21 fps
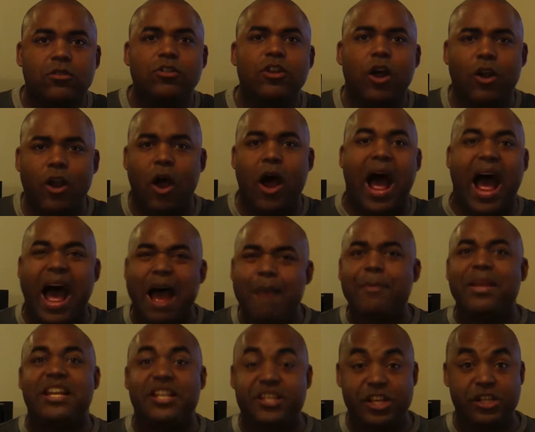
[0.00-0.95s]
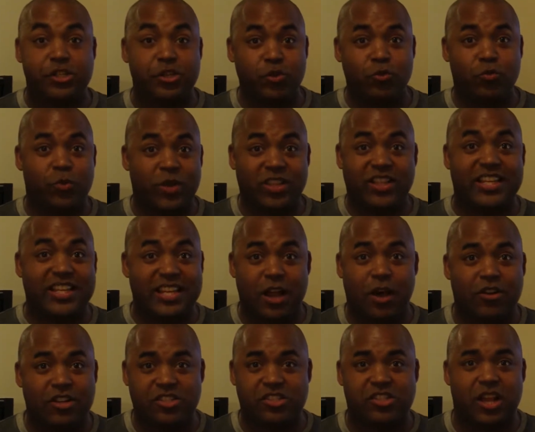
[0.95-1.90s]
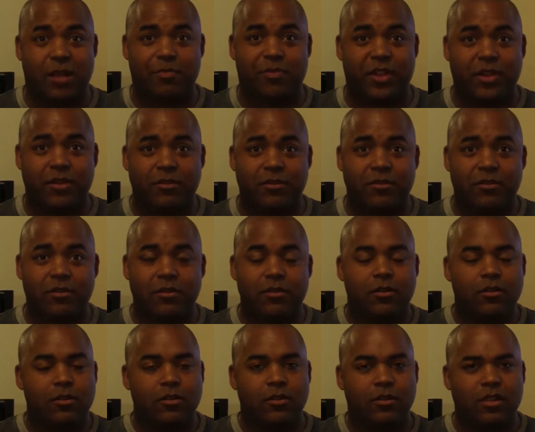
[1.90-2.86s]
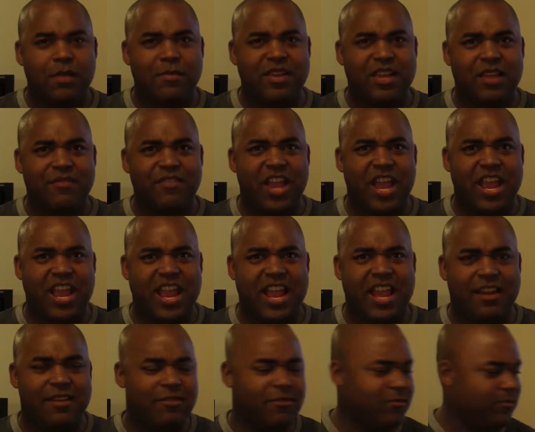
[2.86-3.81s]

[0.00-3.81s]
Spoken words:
No, I mean, did you really notice something? Let me give you a hint.